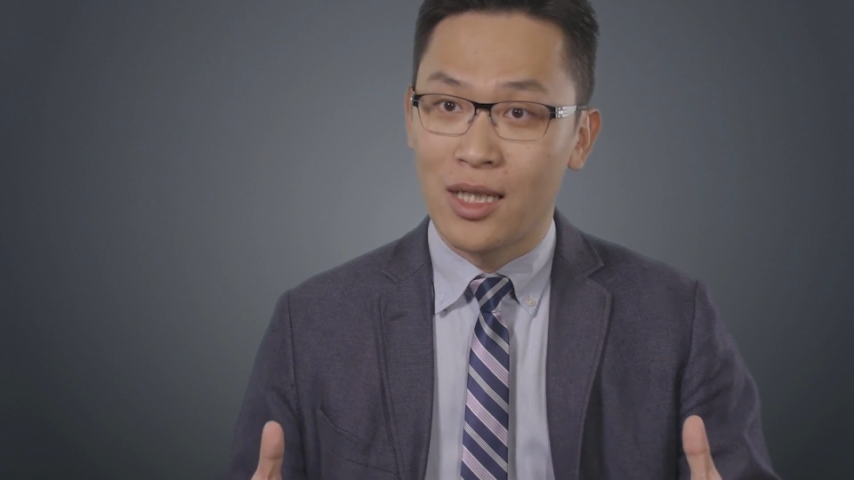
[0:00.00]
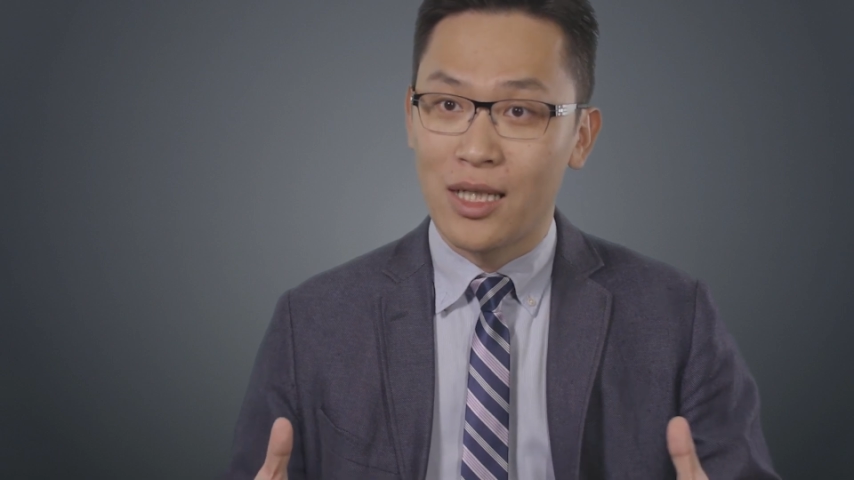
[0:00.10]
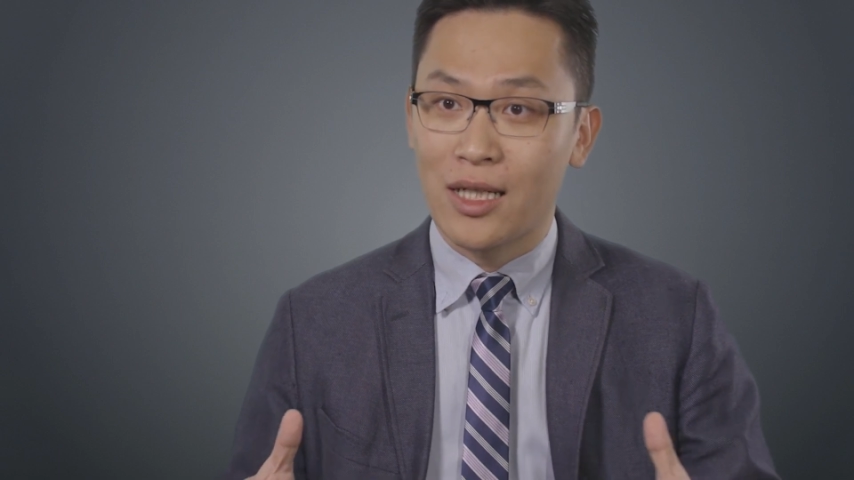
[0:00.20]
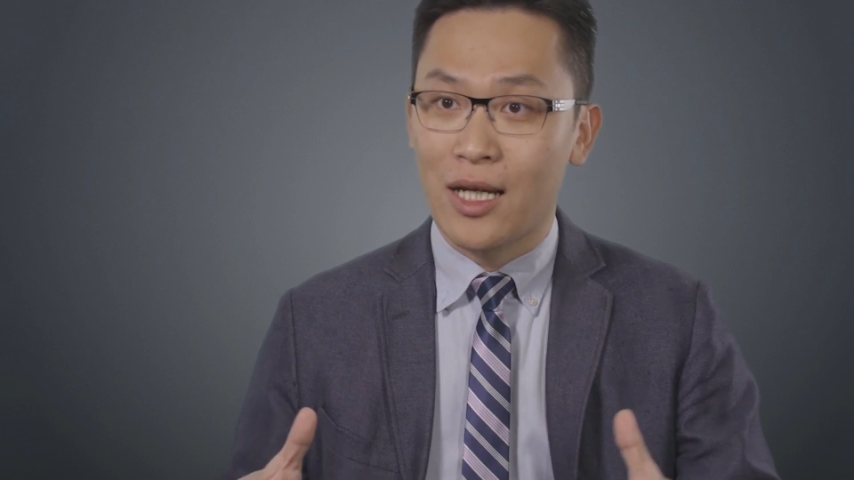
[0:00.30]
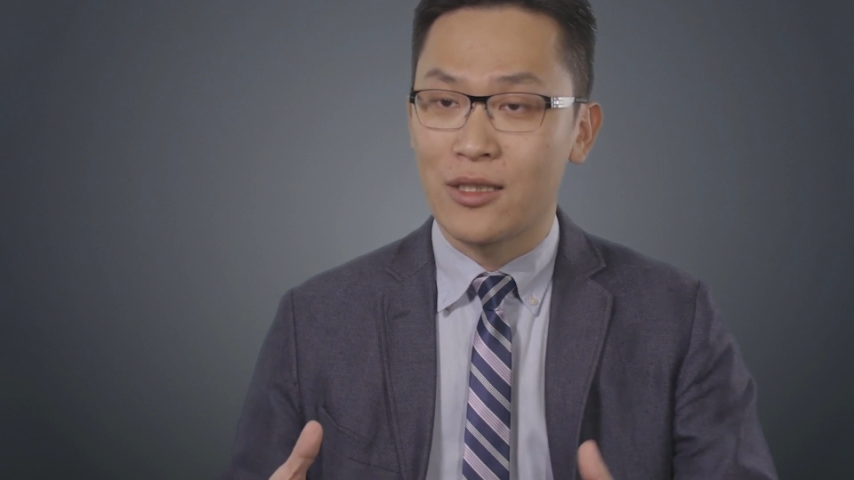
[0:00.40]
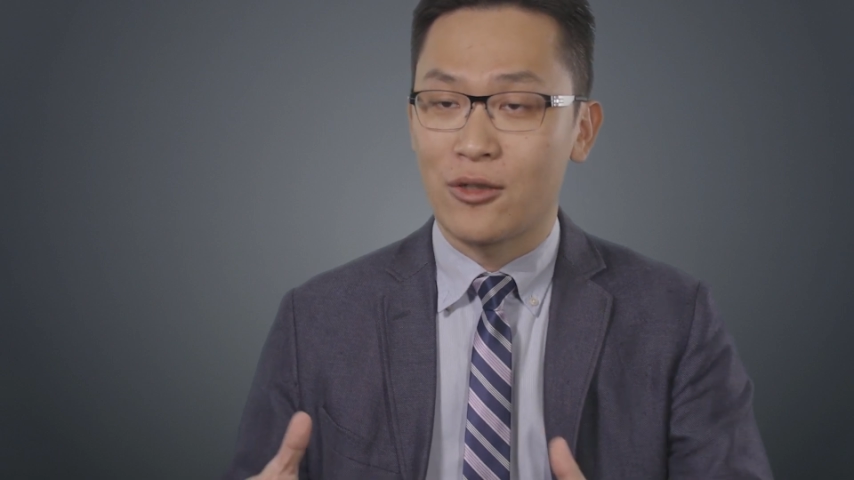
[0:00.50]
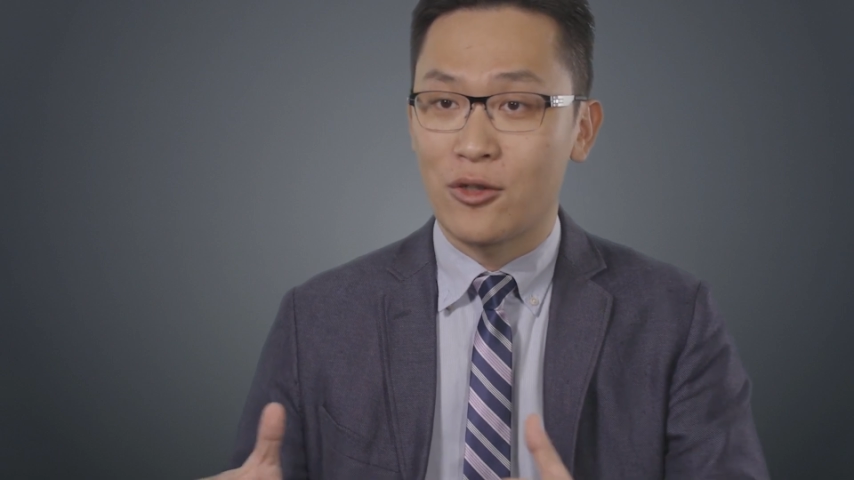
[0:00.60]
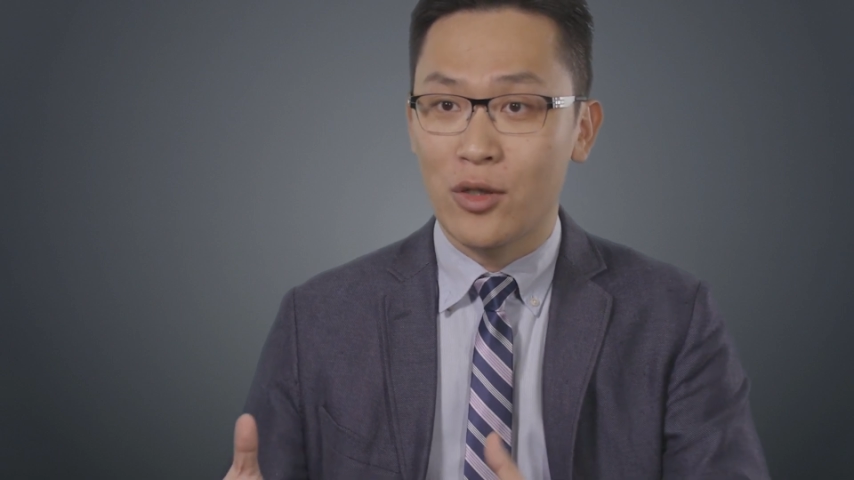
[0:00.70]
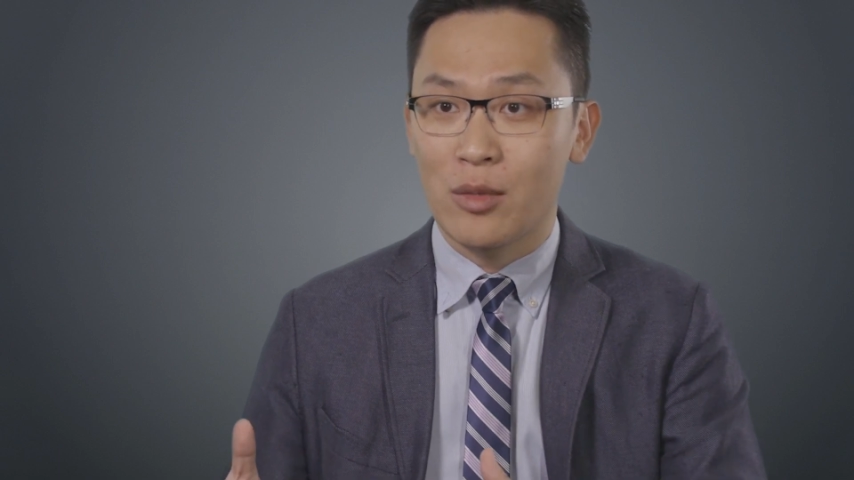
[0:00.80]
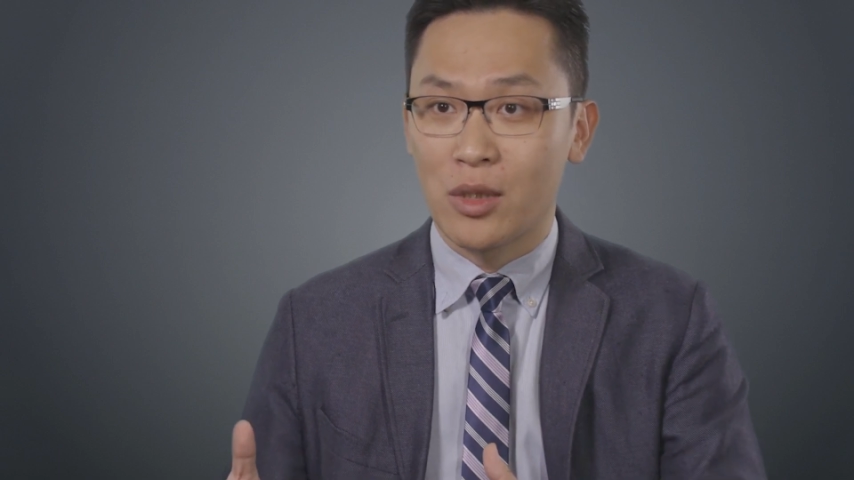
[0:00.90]
in cancer
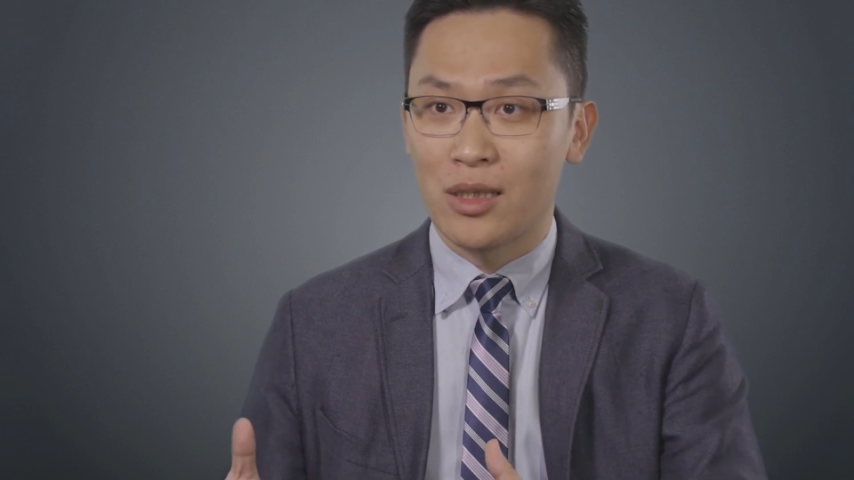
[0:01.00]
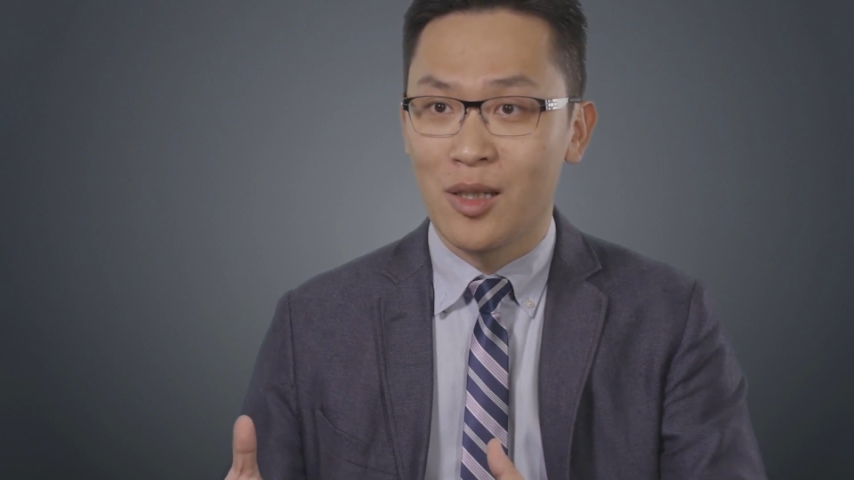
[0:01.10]
treatment